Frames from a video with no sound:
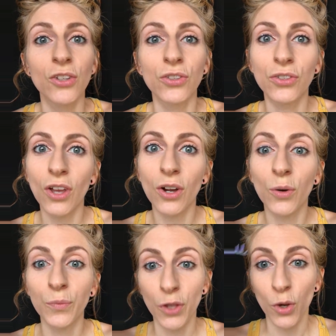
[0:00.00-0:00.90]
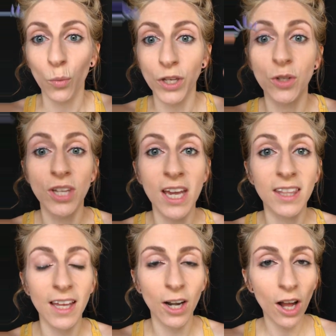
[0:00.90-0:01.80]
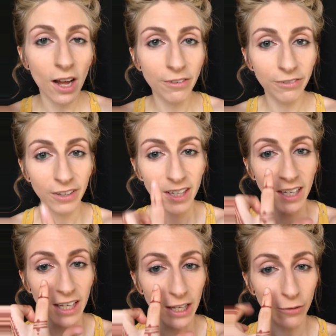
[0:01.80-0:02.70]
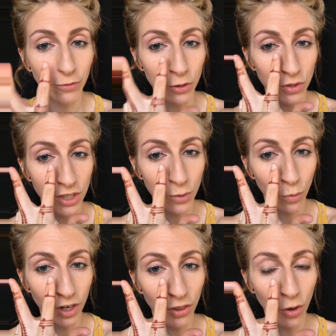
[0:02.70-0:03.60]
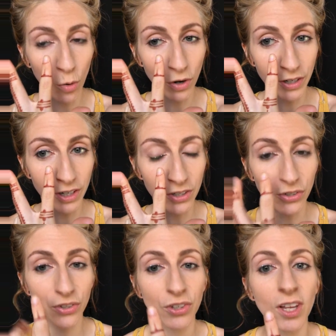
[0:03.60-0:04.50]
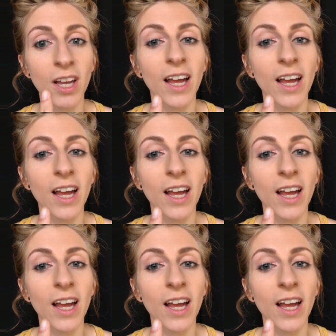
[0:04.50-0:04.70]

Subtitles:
So when you take that off, if you see one of the corners